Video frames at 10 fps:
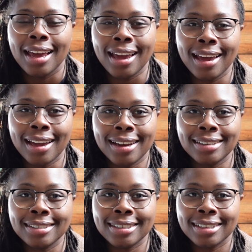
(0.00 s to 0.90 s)

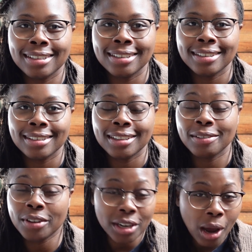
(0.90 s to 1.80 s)
And the
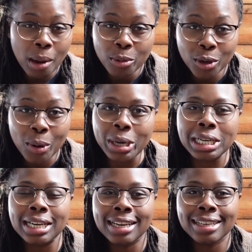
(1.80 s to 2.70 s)
video I'm
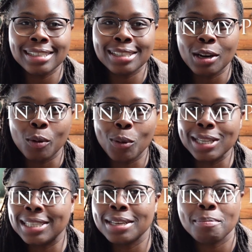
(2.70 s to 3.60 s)
recording is a
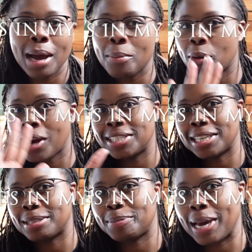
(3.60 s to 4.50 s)
what's in my
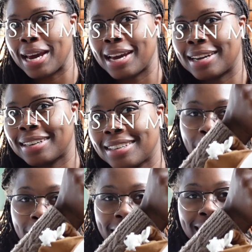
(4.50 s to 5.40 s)
project bag.
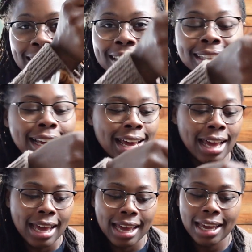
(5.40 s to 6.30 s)
Here it is.
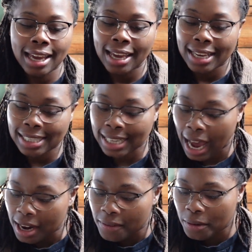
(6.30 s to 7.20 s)
It's
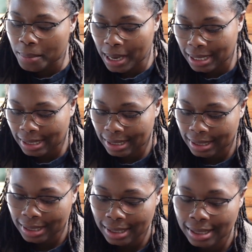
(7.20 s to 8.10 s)
kind of a
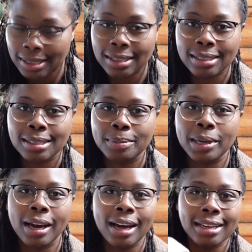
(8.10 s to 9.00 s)
mess, to
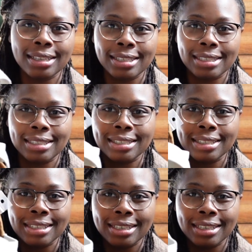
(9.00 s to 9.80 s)
be honest.